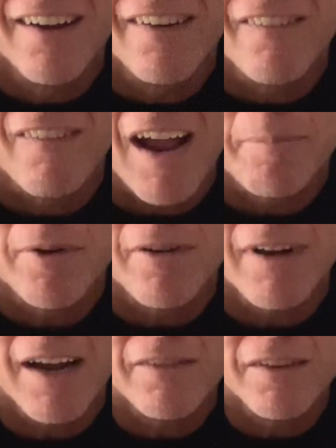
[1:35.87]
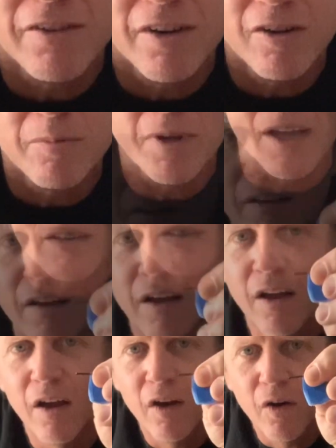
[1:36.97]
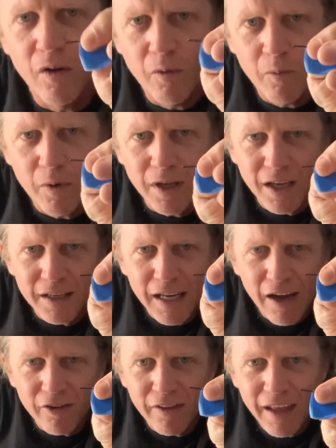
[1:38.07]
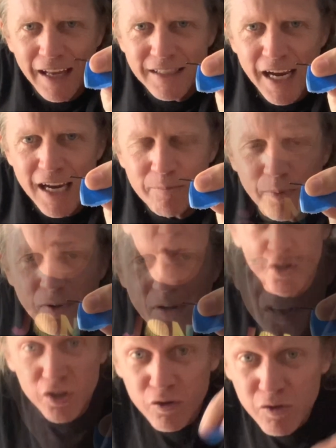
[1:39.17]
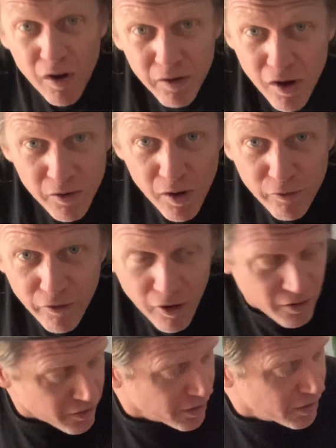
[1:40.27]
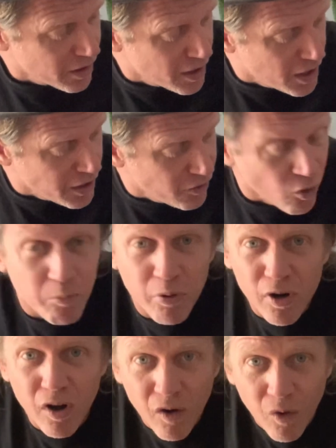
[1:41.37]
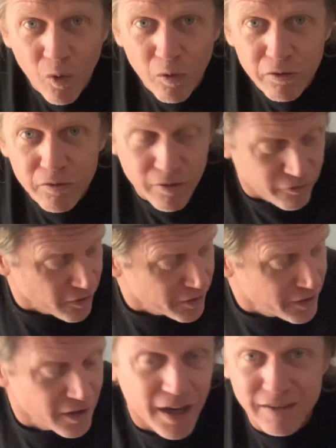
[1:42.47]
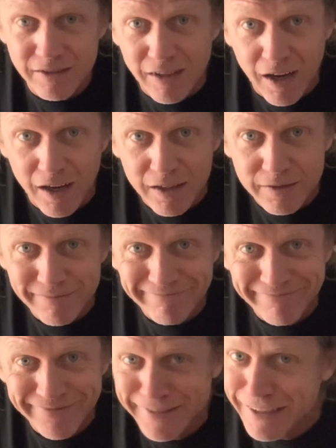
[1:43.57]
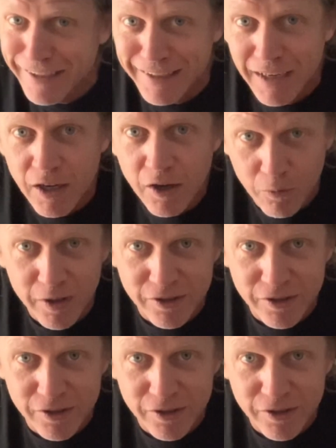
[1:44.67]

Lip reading: Wrap it around the drill bit. When you get down to that tape, you don't go no farther, and you don't put a hole through the front of your headstock, which